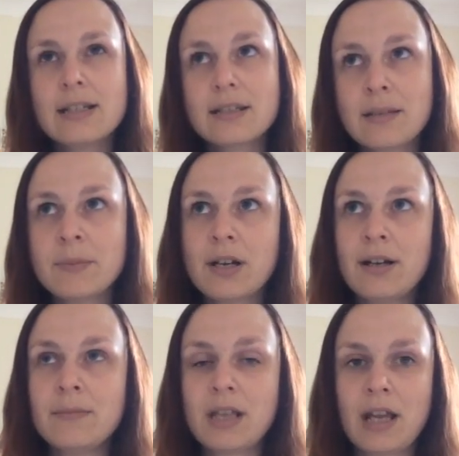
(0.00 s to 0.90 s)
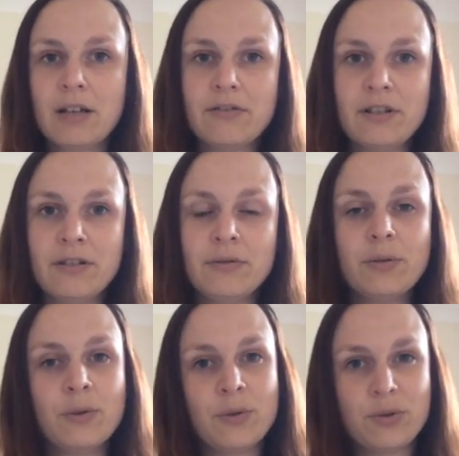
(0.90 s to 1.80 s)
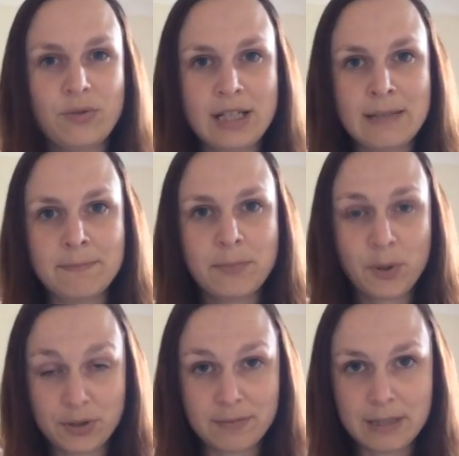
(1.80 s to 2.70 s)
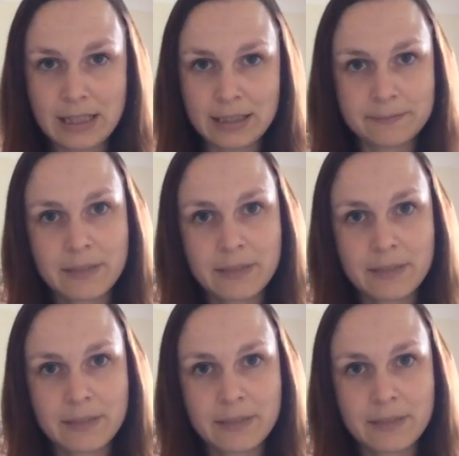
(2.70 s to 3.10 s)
sometimes ecru or cream possibly,